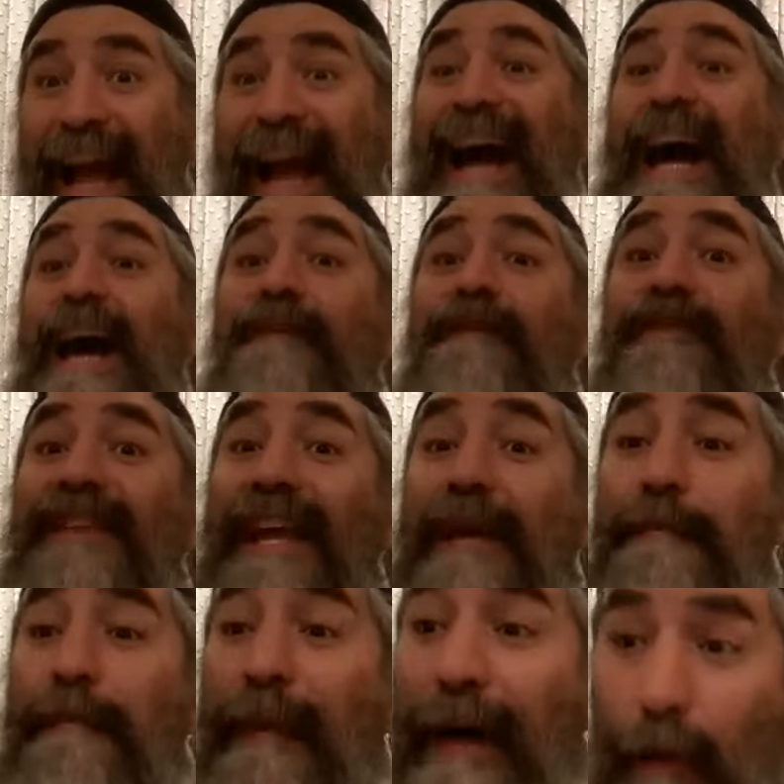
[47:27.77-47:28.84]

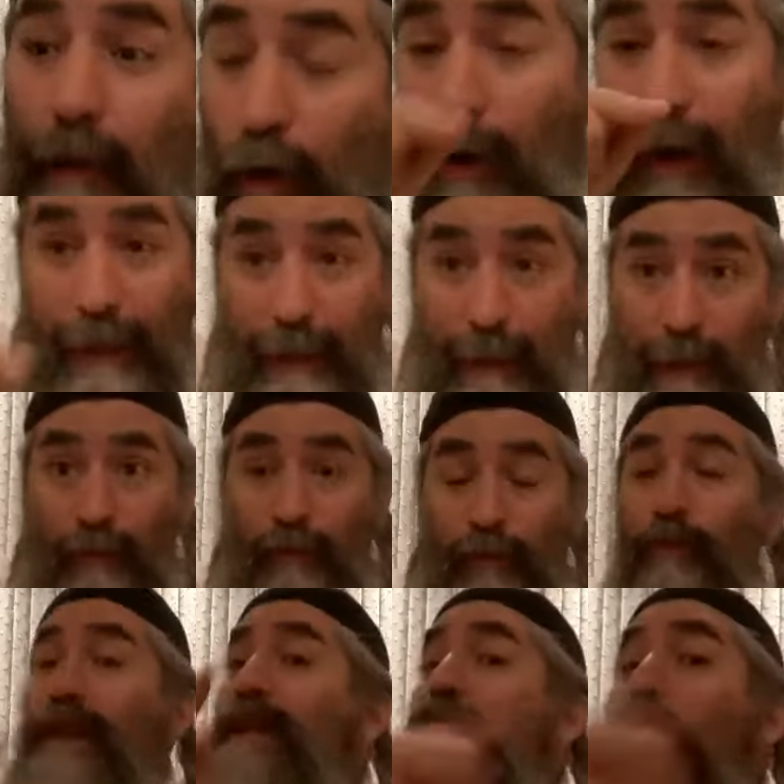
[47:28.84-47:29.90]
Avde paro
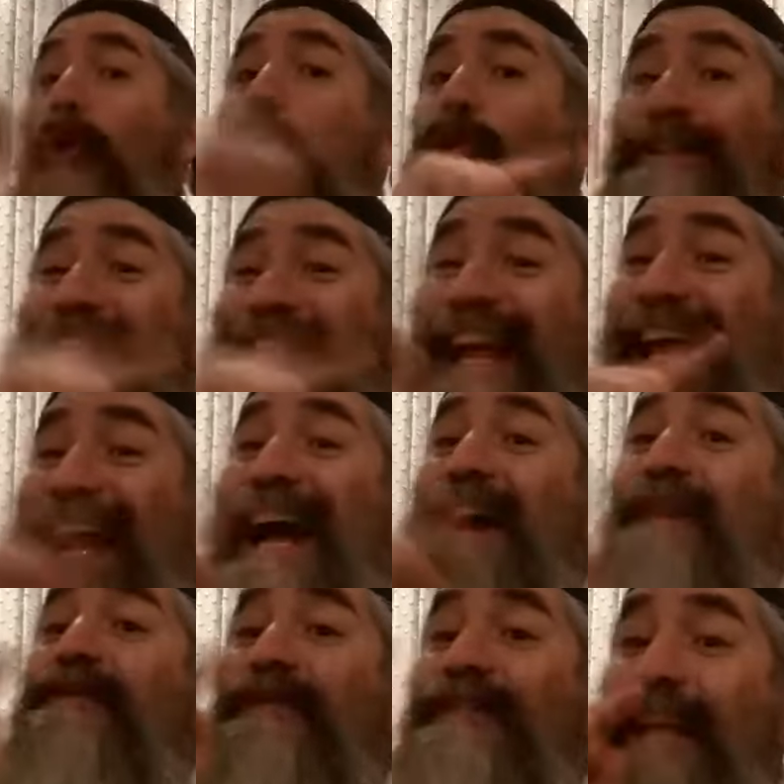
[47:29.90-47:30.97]
We don't say
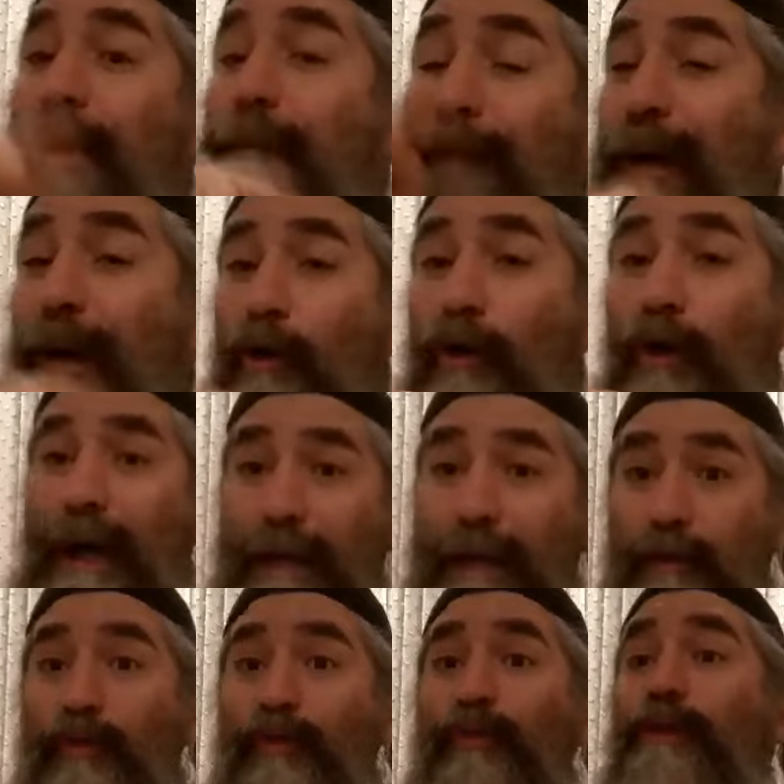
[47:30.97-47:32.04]
avde paro
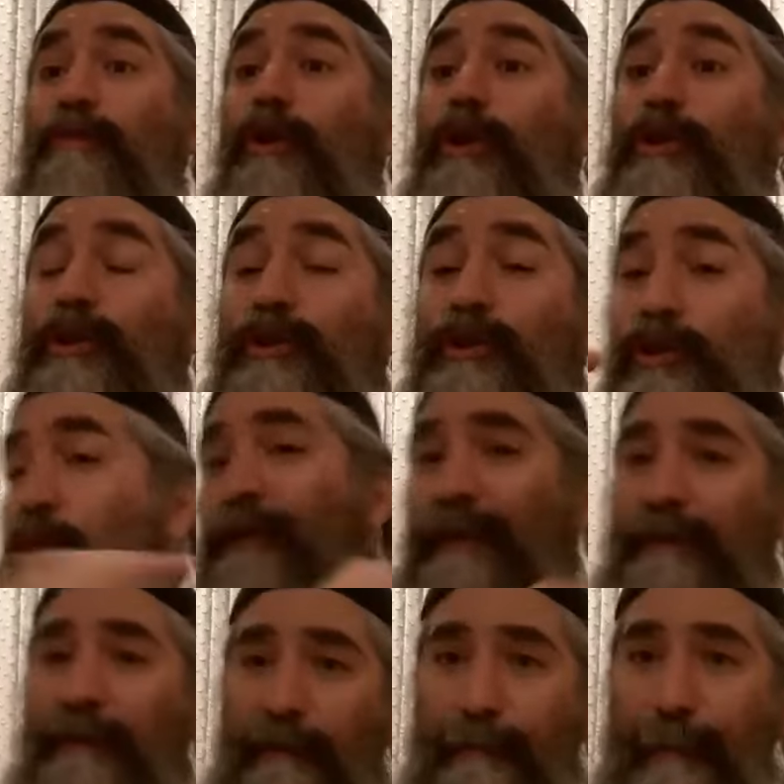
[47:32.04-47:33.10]
We were the
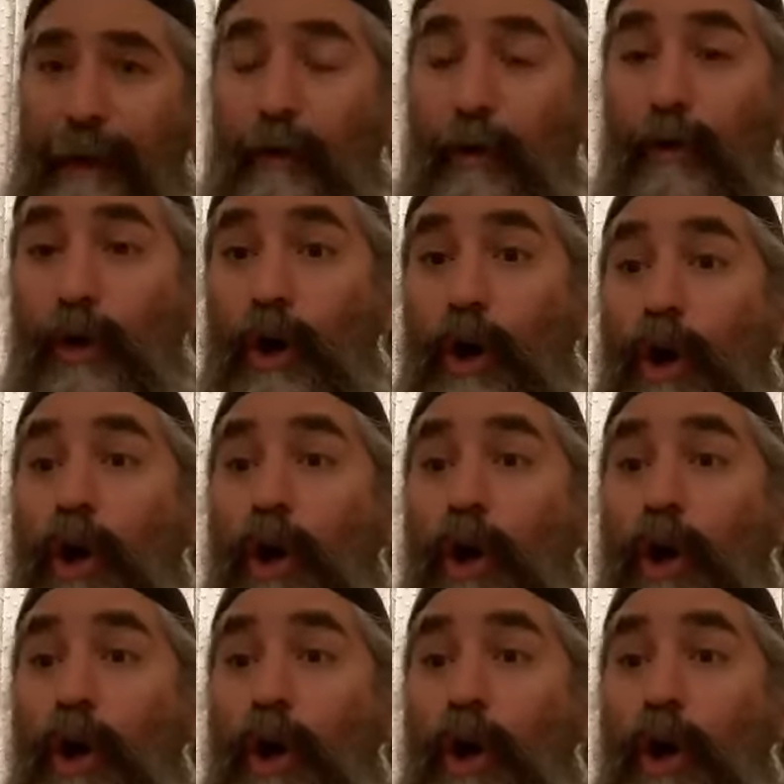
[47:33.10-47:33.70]
servants of paro.